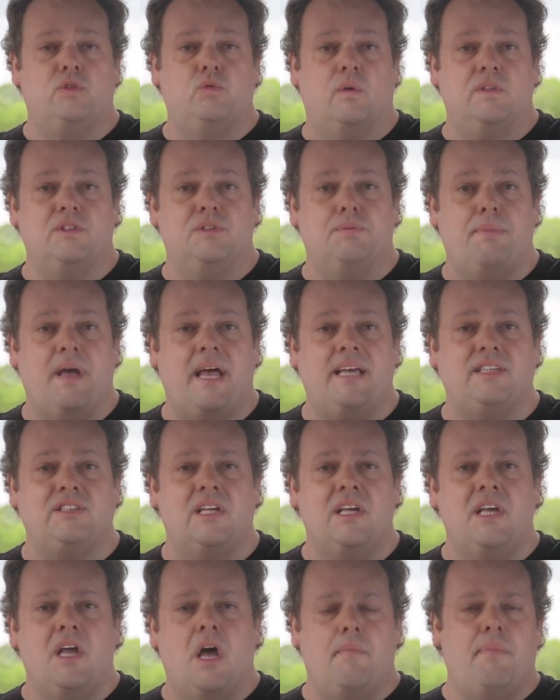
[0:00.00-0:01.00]
which one's
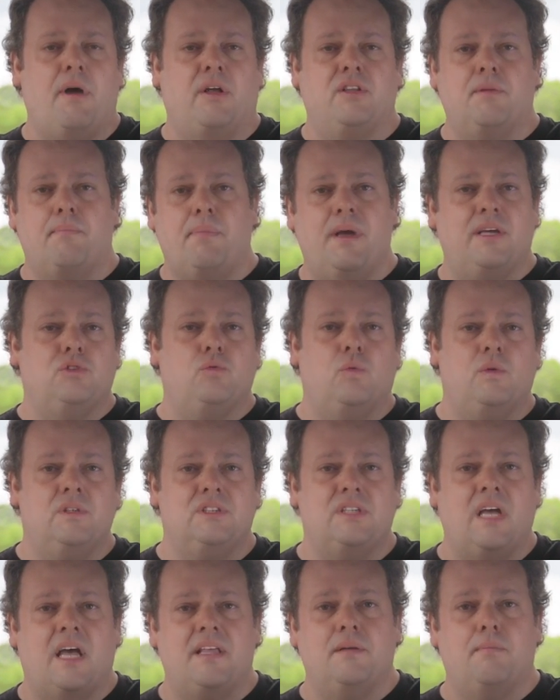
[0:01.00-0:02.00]
best, about the best
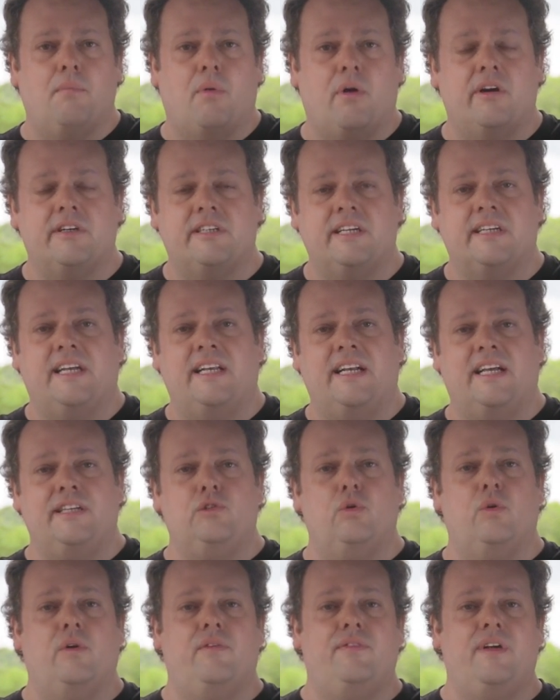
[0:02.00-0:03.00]
ones on the market. Can I
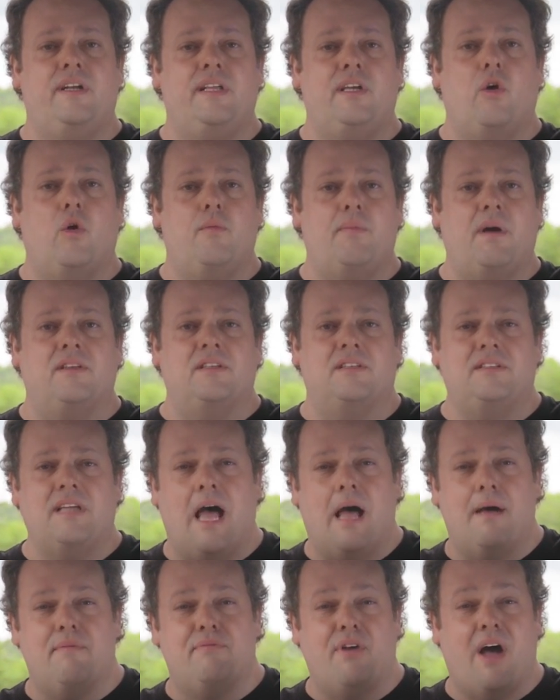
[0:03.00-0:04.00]
do a video about the
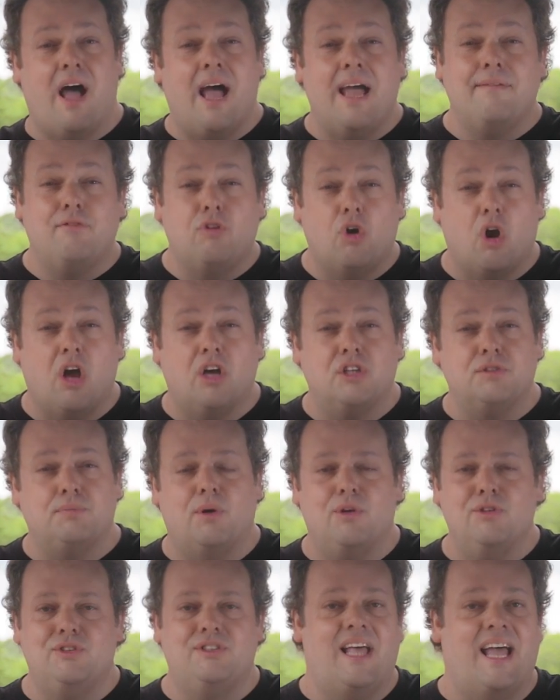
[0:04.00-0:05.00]
top five
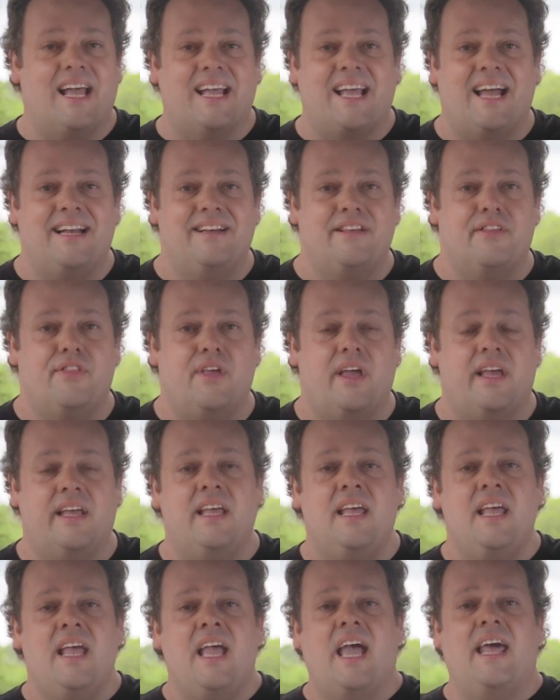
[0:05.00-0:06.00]
crossbows, that kind of
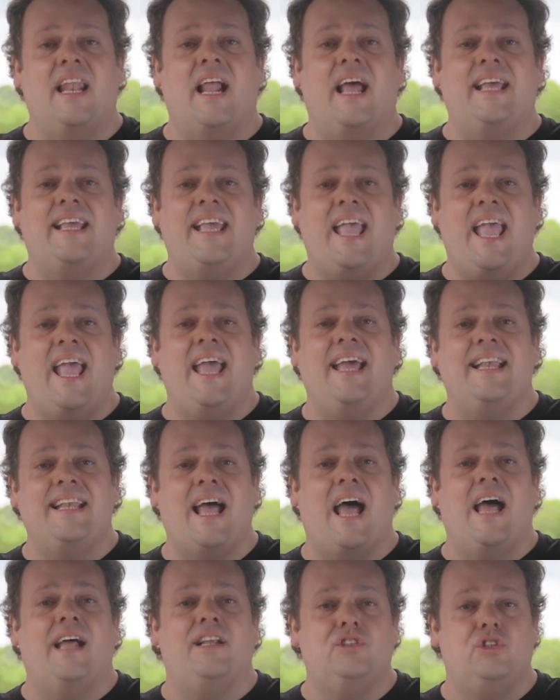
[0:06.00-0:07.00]
thing? And I
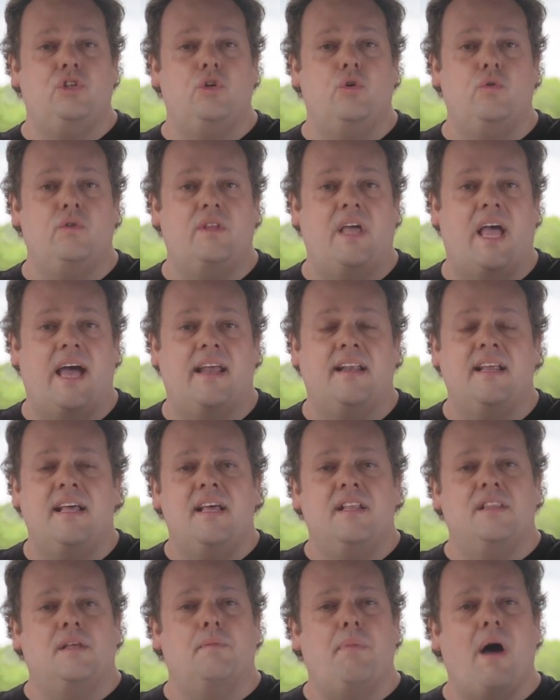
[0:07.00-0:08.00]
cannot do that.
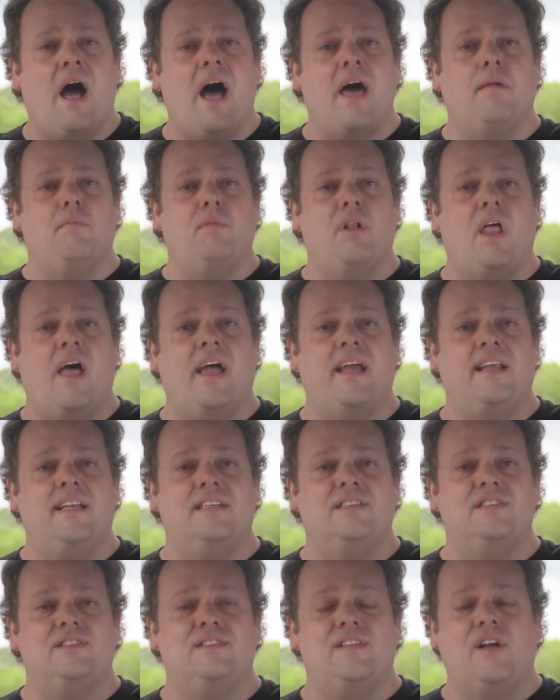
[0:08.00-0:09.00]
The bottom line
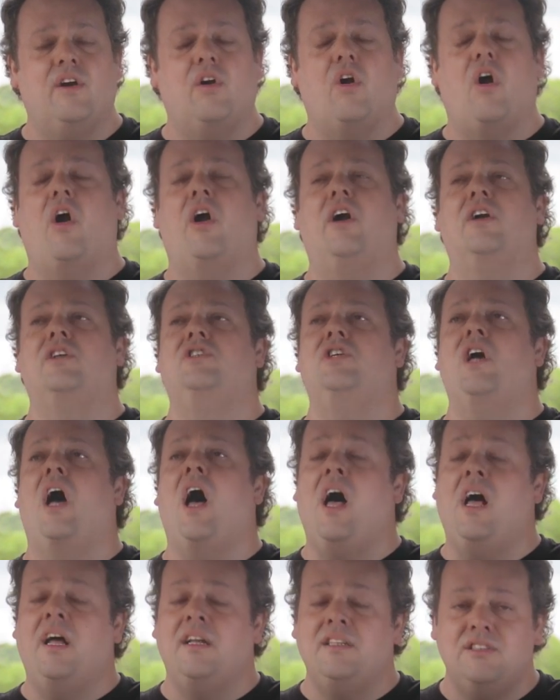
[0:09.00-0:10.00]
is there are
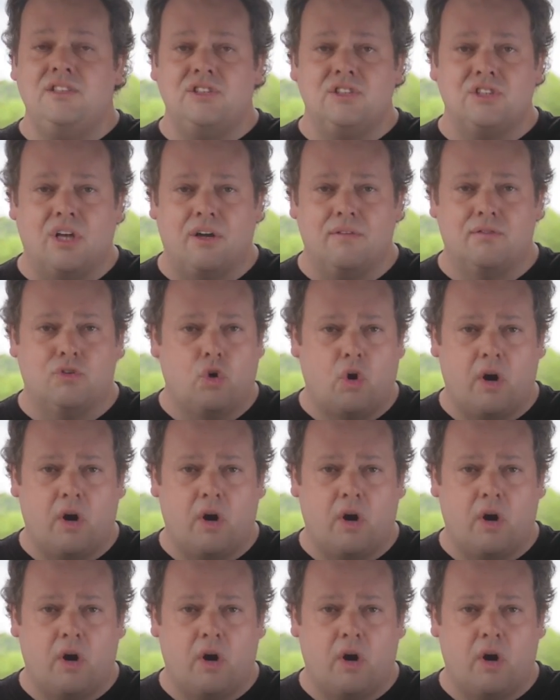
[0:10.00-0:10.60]
tons of